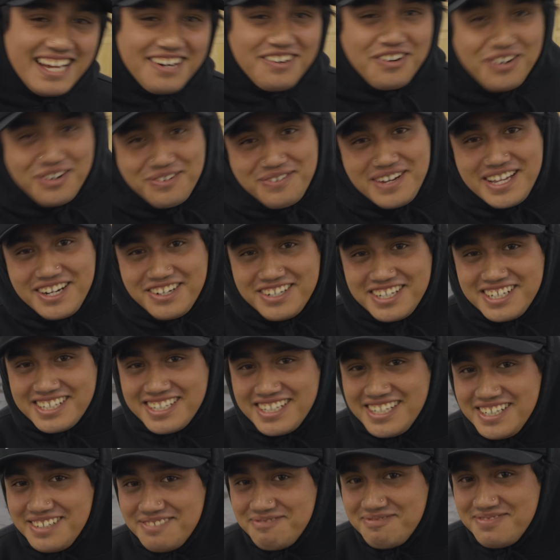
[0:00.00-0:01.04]
at
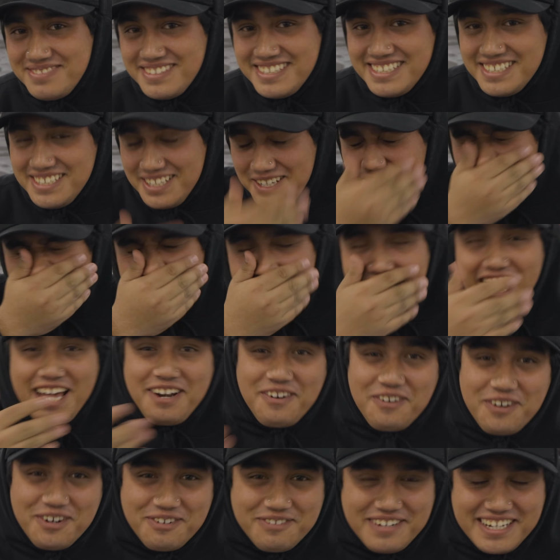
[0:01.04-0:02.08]
auravinyl.com. At
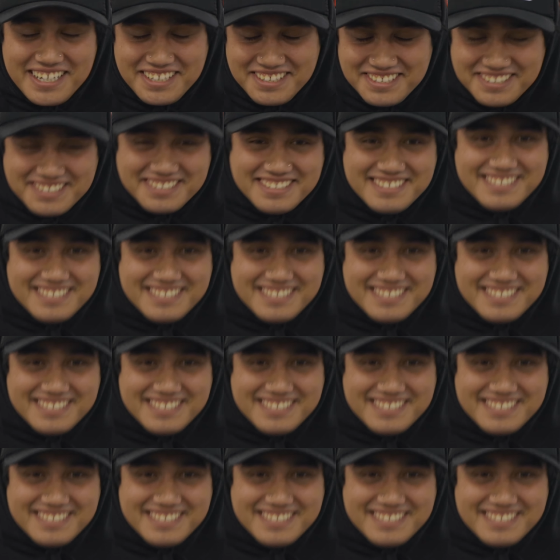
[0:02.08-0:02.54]
auravinyl.